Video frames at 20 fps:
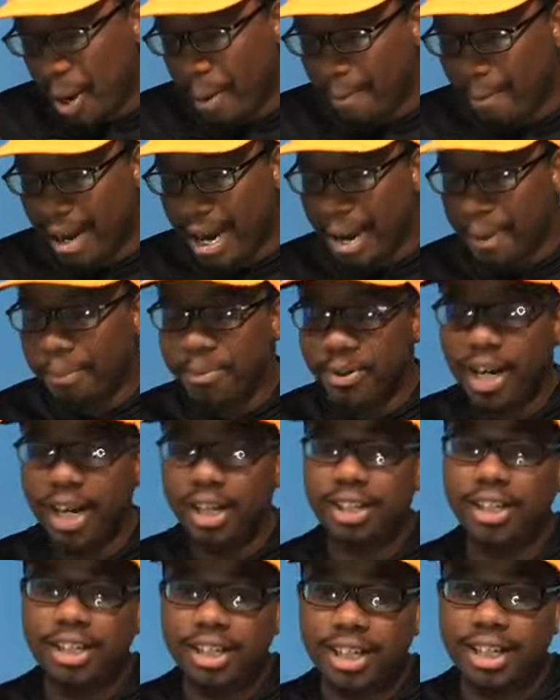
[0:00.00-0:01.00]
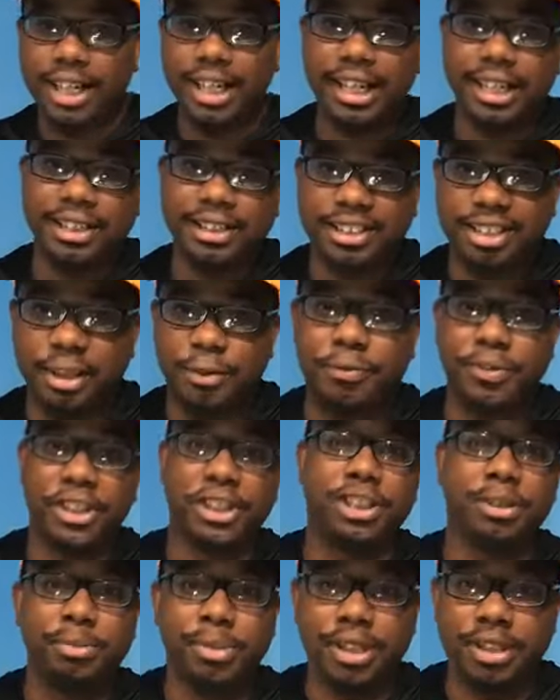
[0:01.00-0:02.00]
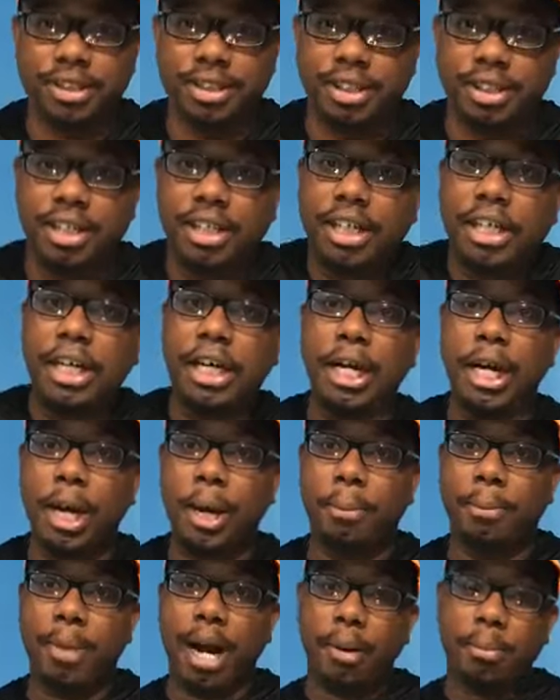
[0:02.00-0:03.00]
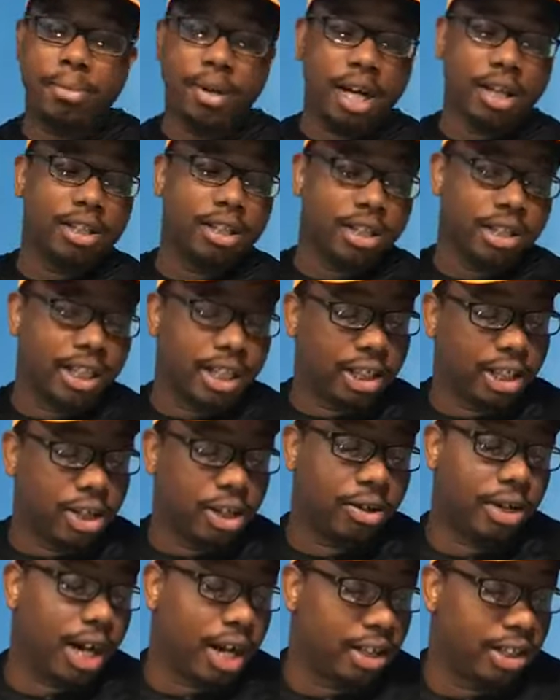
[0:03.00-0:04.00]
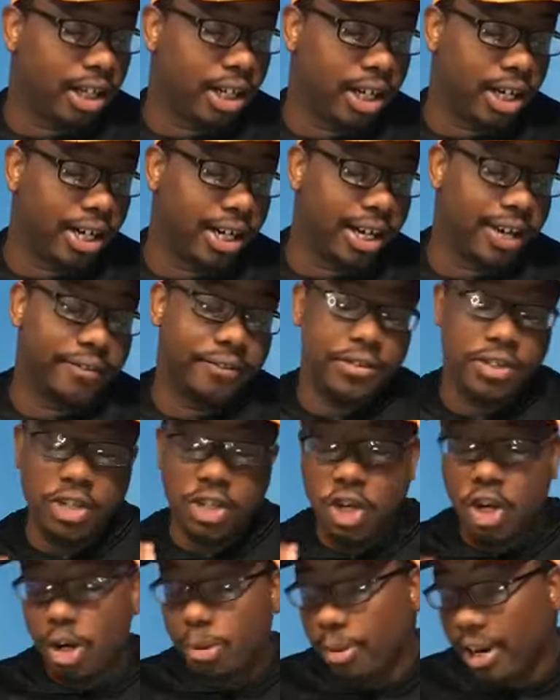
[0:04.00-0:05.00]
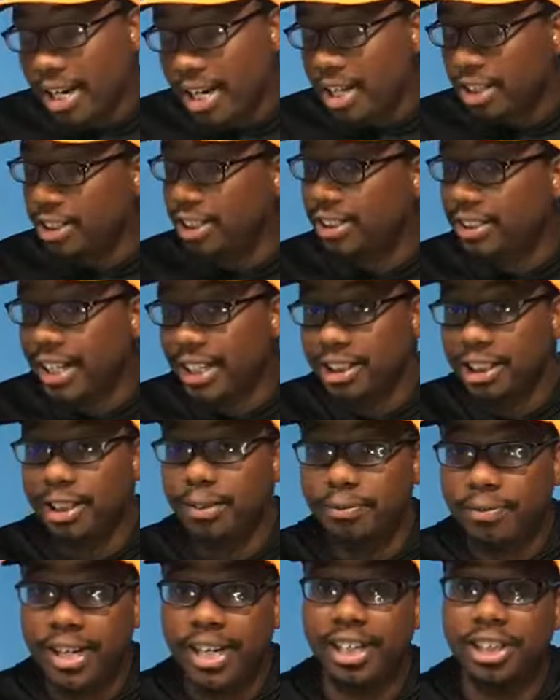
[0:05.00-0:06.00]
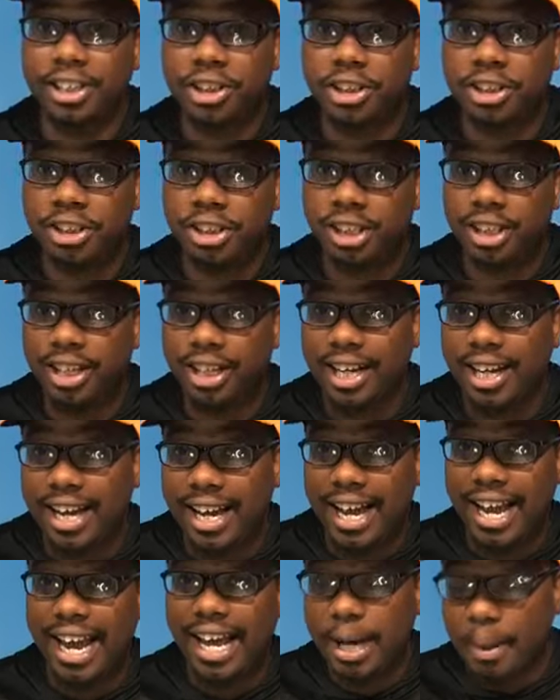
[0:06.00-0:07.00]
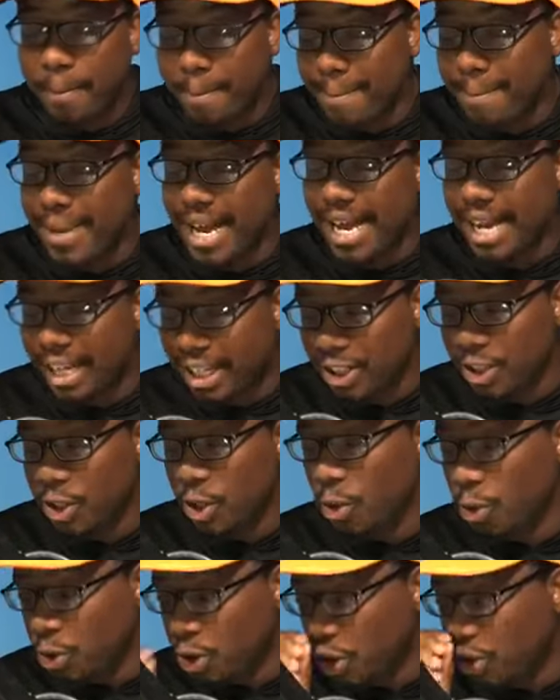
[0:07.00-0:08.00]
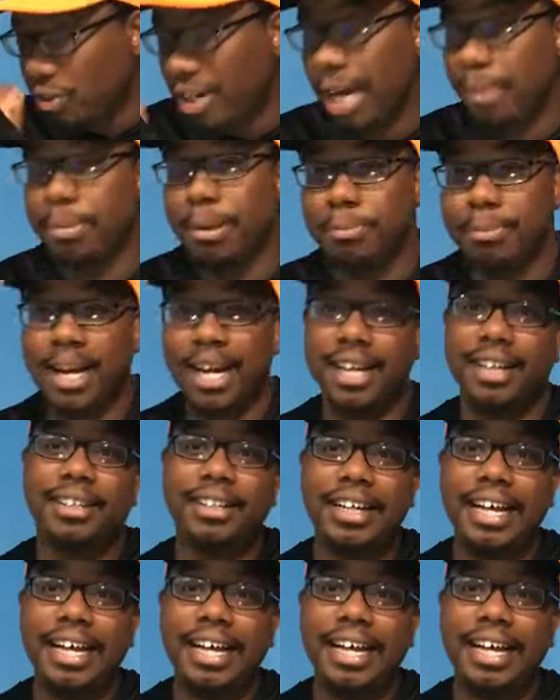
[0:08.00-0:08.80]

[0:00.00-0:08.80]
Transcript: My brother is the fisherman. My brother can go out there if nobody else is catching fish and make those crappie bite.